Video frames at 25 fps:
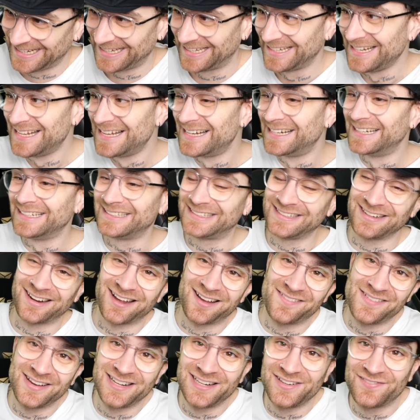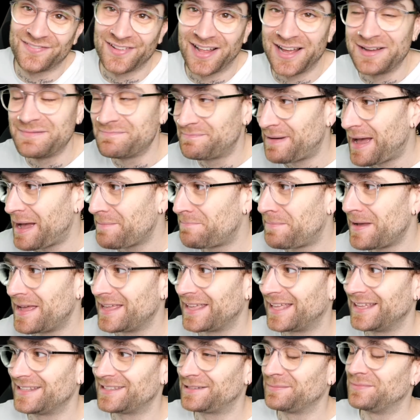you know what I mean? If, like,
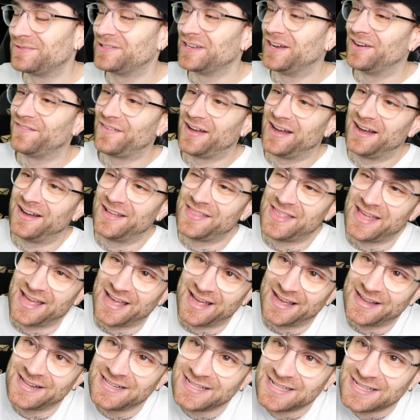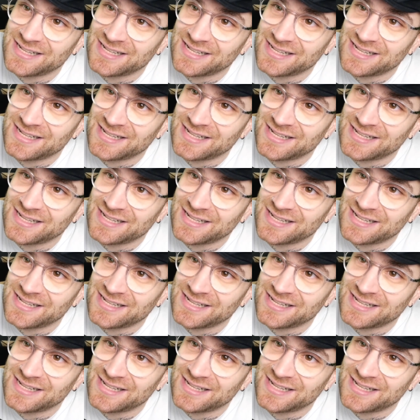Mbappe gets himself out of there,